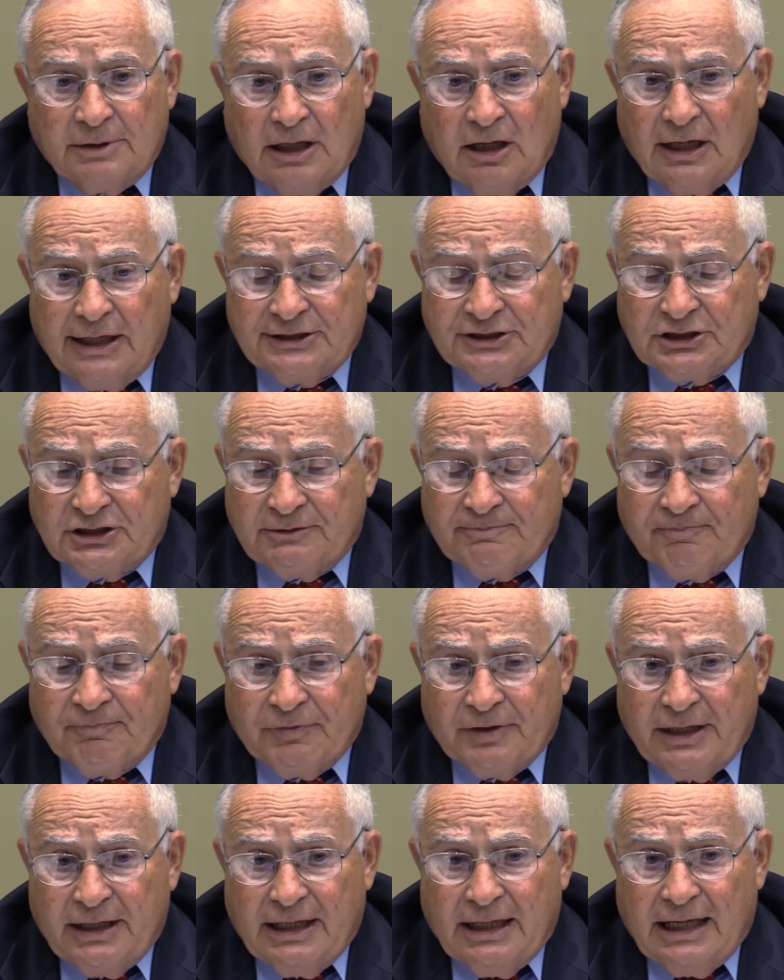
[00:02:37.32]
larger,
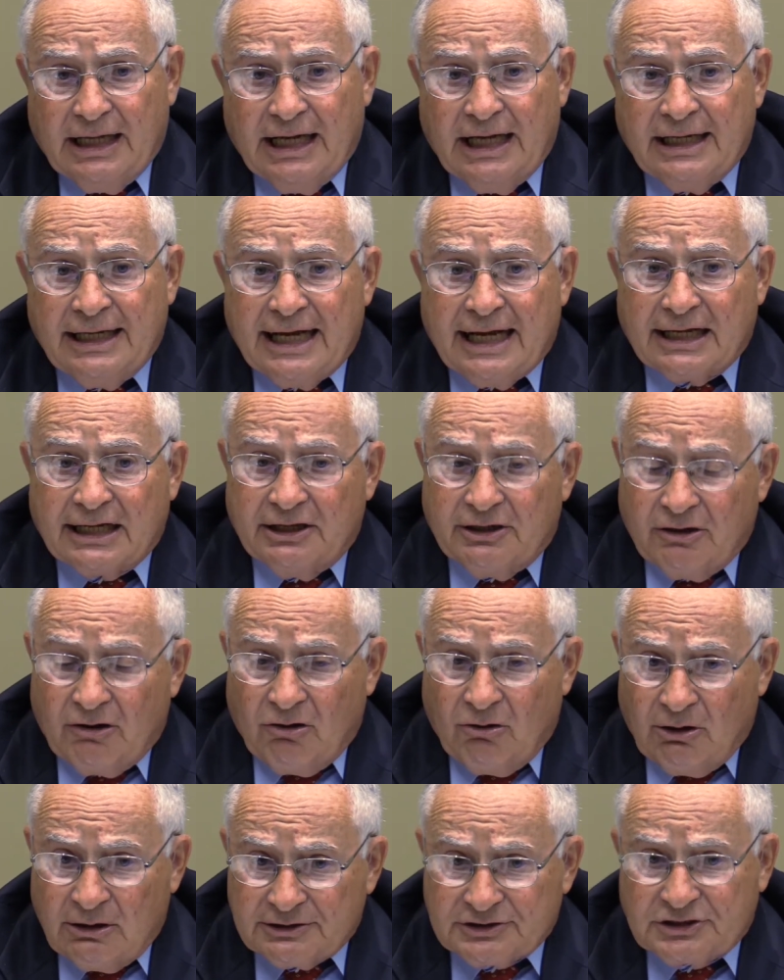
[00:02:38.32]
and that can
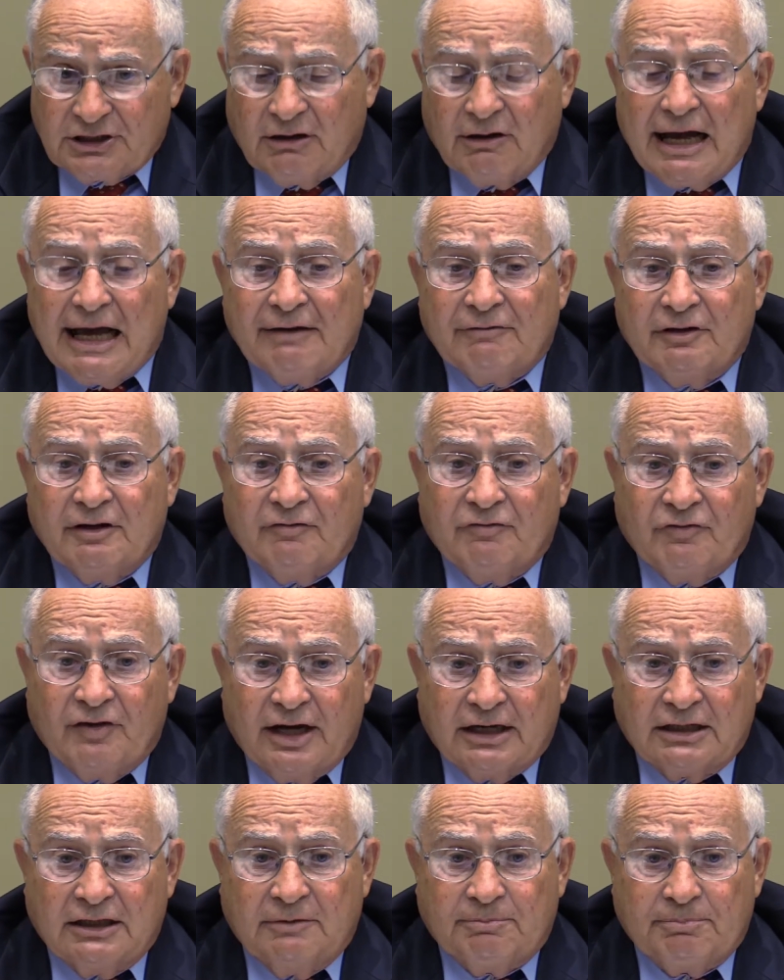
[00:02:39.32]
also have an
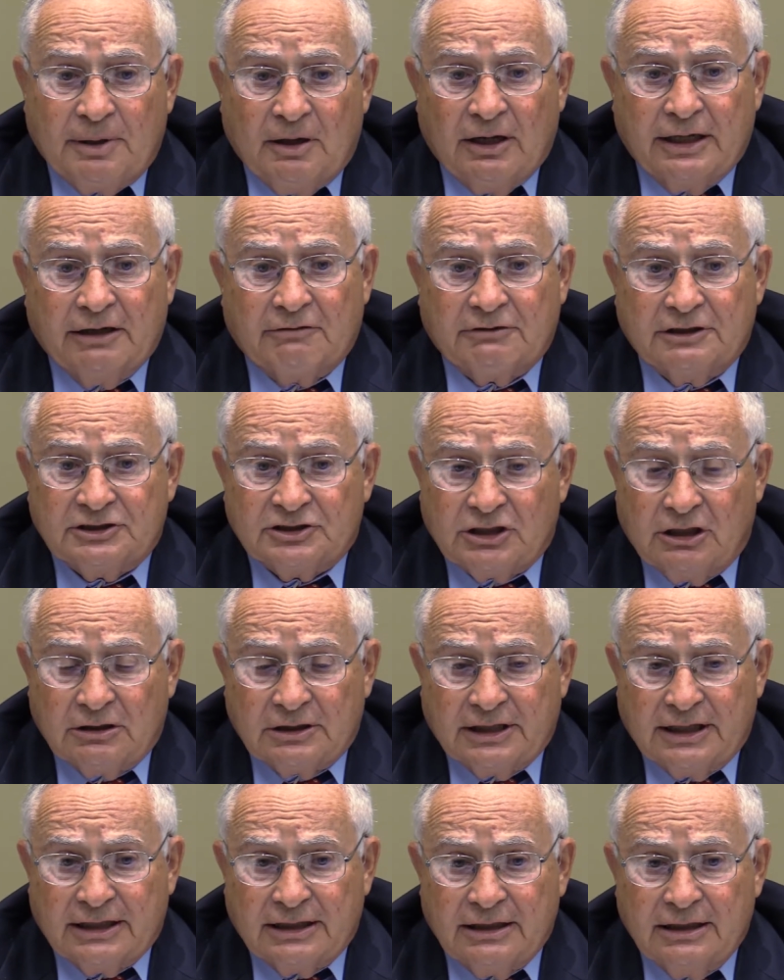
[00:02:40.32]
effect upon the
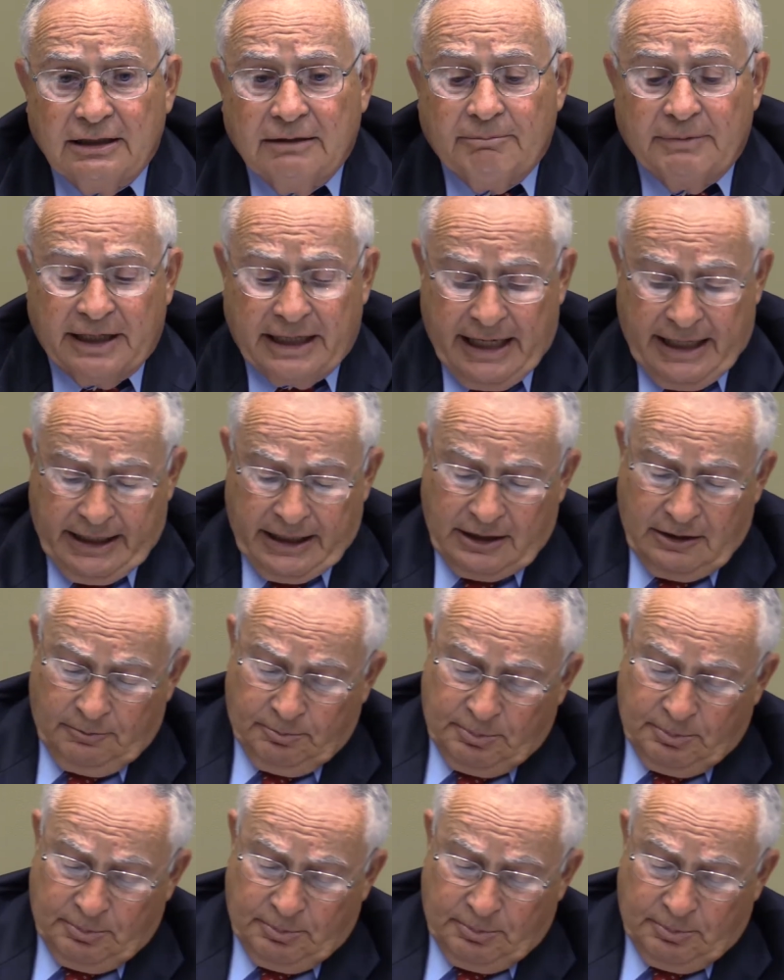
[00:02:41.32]
resulting mechanical